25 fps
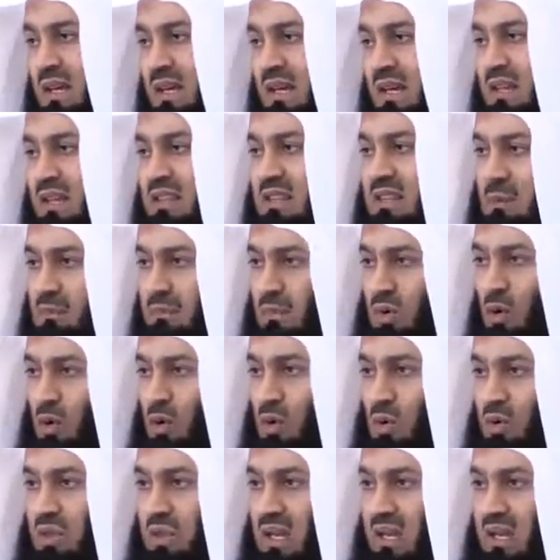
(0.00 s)
Let them
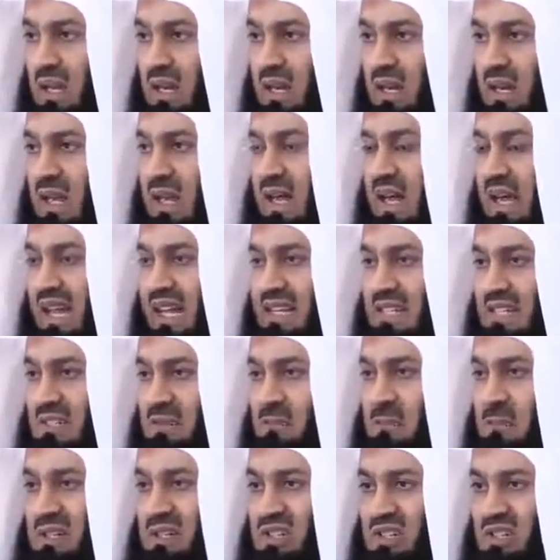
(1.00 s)
know that Allah
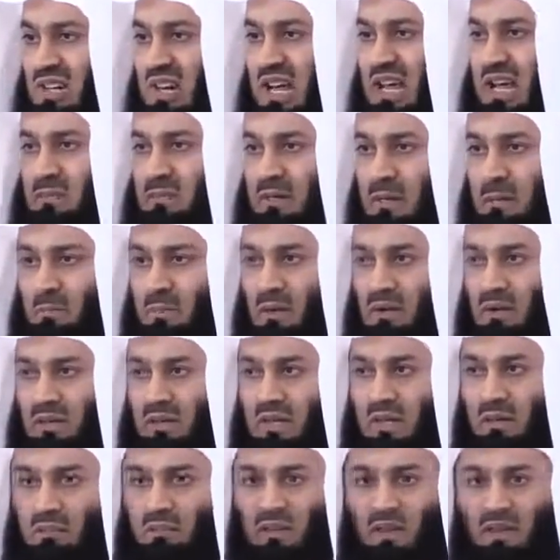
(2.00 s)
has prescribed
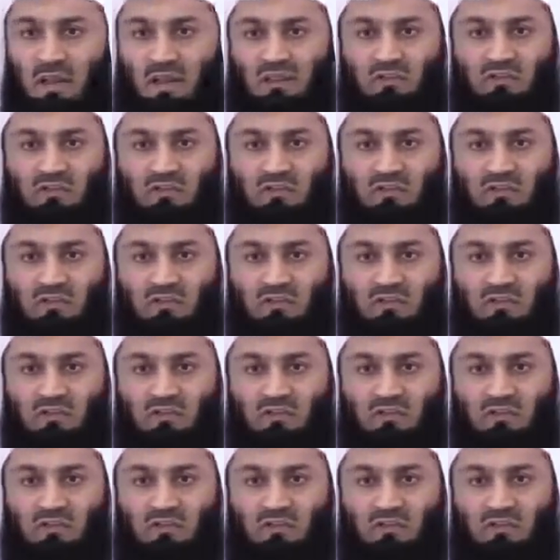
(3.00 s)
upon them